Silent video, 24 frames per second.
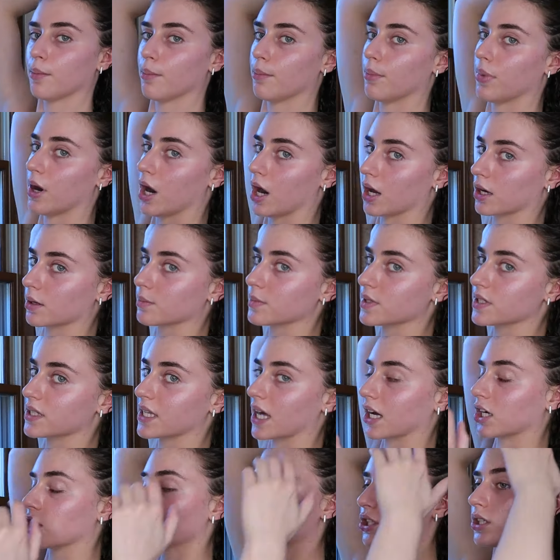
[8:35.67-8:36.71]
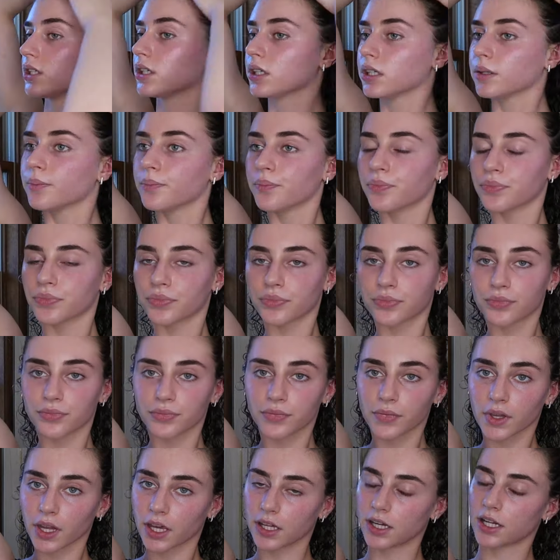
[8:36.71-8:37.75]
bottom section
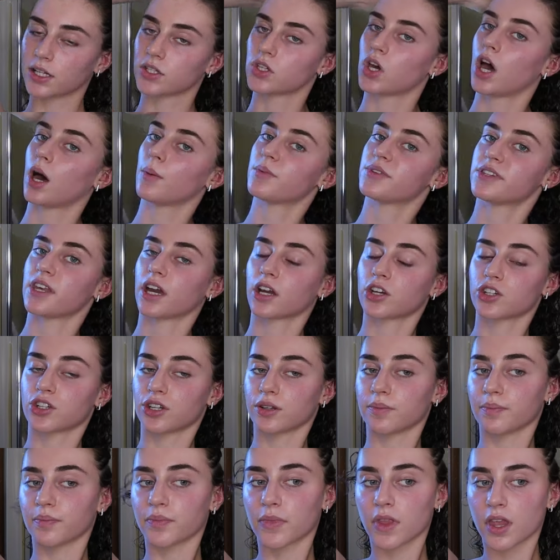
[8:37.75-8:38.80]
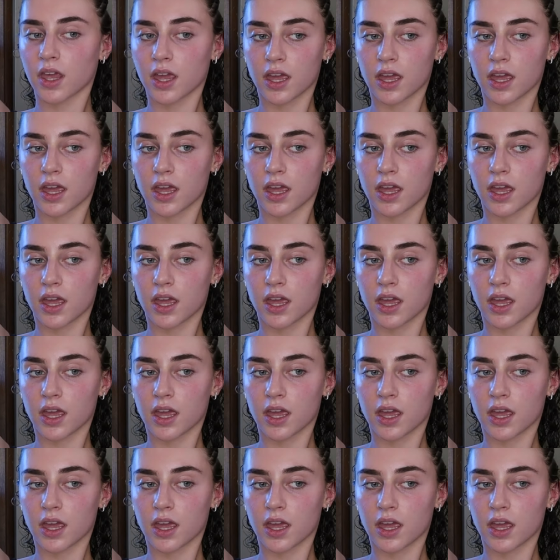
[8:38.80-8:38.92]
and a top section.